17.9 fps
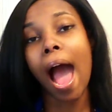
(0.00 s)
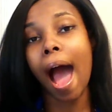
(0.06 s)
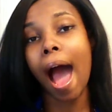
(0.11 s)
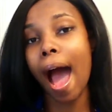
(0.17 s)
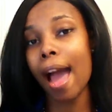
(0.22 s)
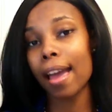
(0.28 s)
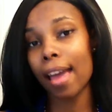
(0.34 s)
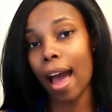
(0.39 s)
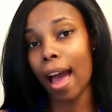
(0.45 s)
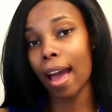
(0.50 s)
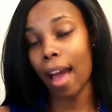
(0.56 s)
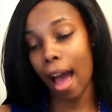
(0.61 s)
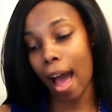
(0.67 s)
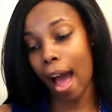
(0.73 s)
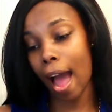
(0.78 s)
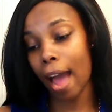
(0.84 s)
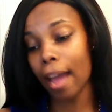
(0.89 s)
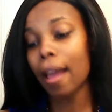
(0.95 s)

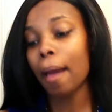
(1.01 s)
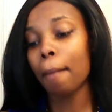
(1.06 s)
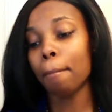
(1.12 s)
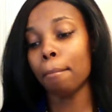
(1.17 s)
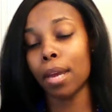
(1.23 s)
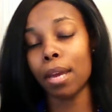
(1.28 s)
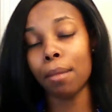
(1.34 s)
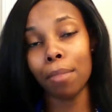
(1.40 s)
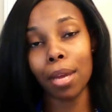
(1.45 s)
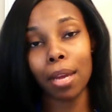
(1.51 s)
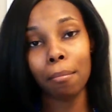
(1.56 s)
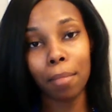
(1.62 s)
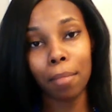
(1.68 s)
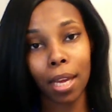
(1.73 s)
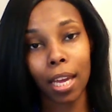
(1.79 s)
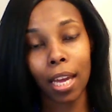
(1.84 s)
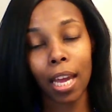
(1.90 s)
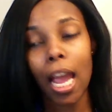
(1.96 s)
I,
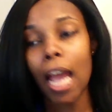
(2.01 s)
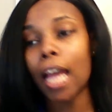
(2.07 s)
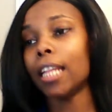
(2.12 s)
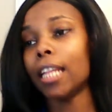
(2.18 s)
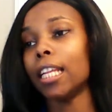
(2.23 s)
me,